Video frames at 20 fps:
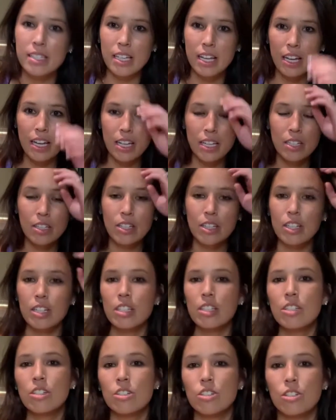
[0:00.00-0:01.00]
a
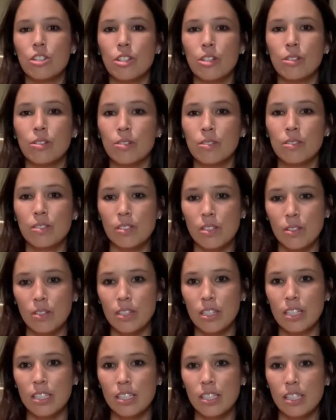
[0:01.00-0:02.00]
good shoe. So
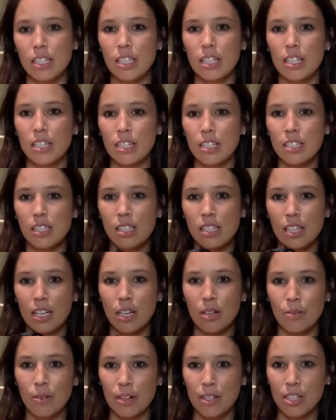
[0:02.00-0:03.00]
this is
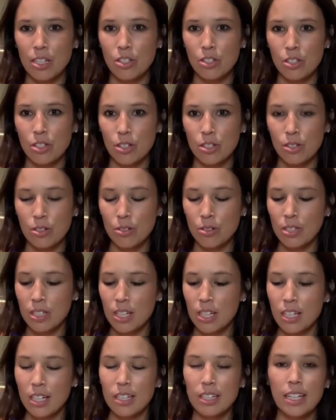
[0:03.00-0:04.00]
a running shoe.
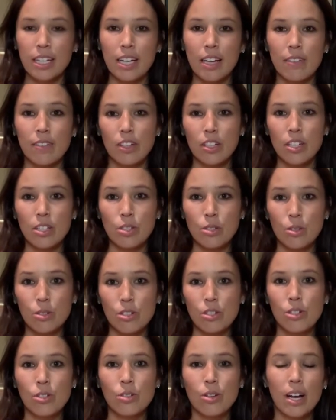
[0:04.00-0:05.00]
Like I've already told
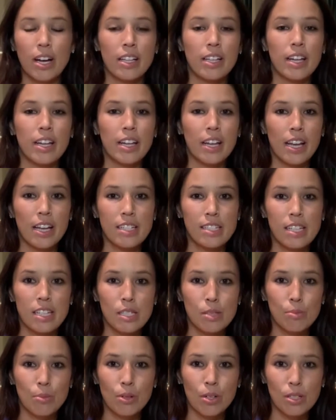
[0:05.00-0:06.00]
you, I like
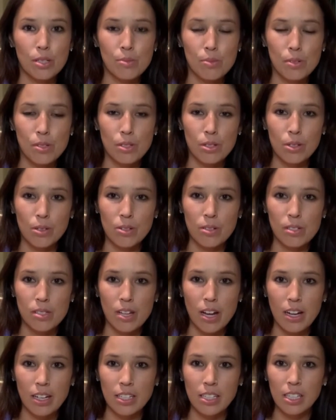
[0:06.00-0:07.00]
Asics, Brooks, Mizuno, and
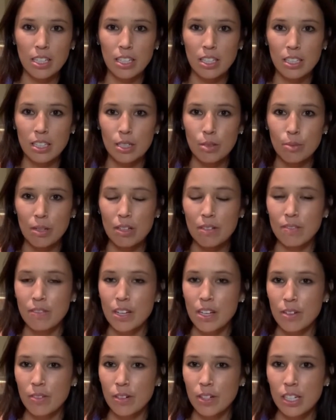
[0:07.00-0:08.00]
Saucony. They're my
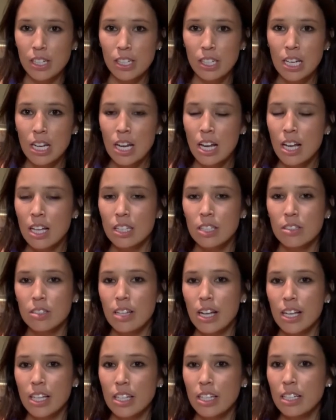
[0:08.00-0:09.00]
favorite. They're
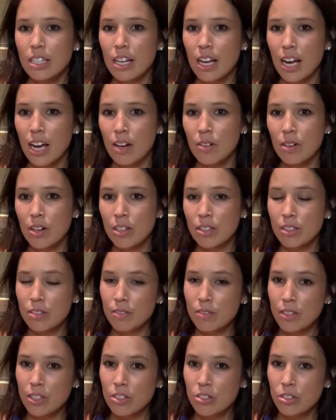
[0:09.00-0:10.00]
likely going to have all
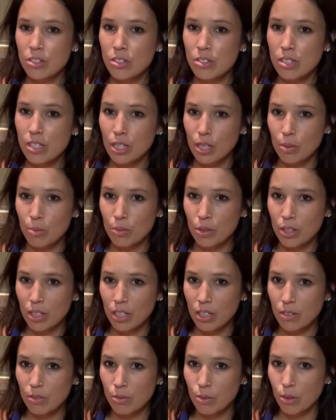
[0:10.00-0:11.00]
the features that I'm
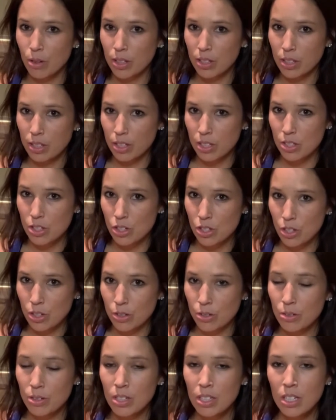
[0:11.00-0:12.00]
looking for in a good shoe.
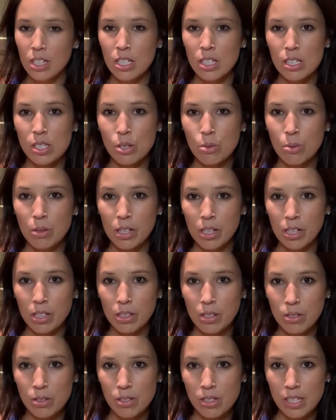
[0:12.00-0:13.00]
So what are
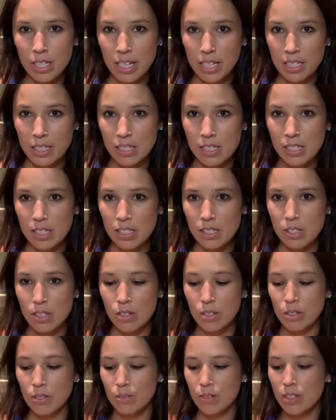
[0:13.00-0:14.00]
those things? So
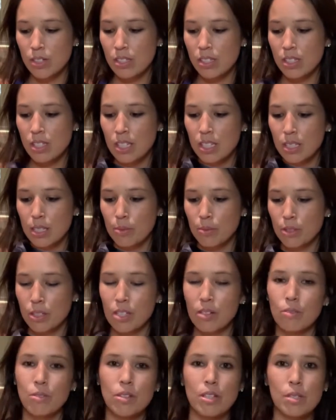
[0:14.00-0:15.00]
the first thing that I'm
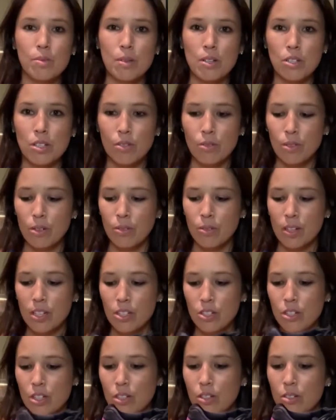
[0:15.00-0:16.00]
looking for, especially for a running
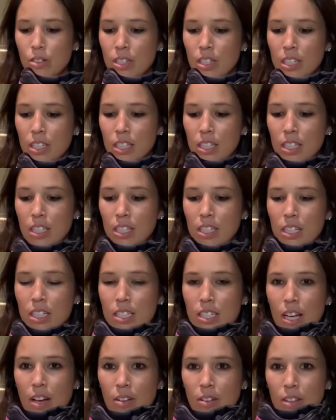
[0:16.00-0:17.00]
shoe,
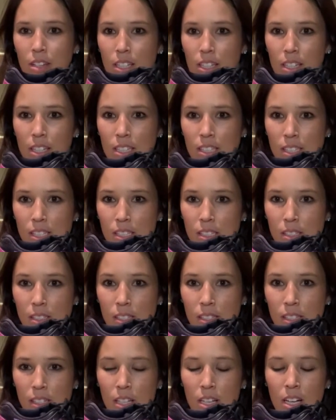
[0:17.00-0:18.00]
is how thick this is.
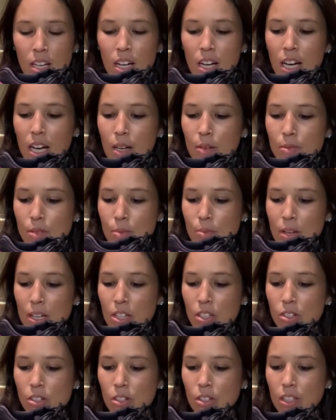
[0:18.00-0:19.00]
So
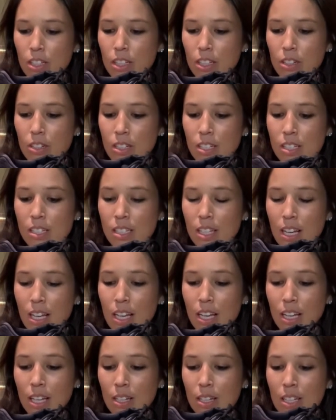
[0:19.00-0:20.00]
making sure that there is
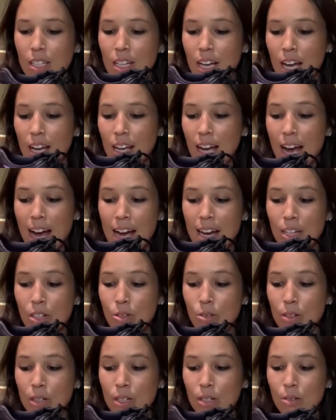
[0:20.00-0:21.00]
a
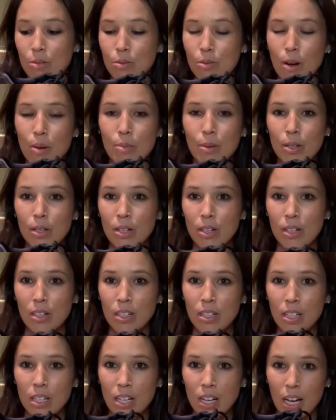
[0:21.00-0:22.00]
adequate rubber,
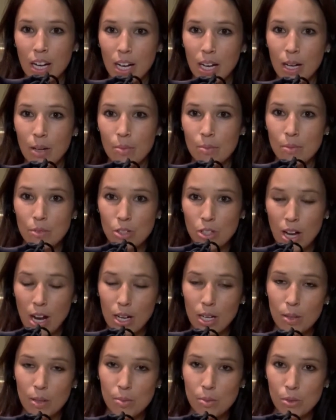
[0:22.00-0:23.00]

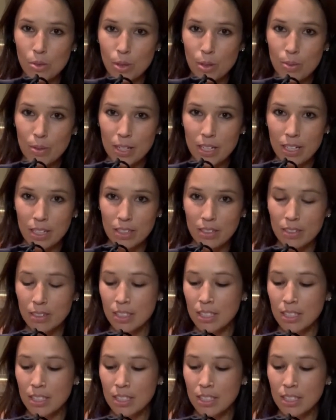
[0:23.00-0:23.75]
shock absorbing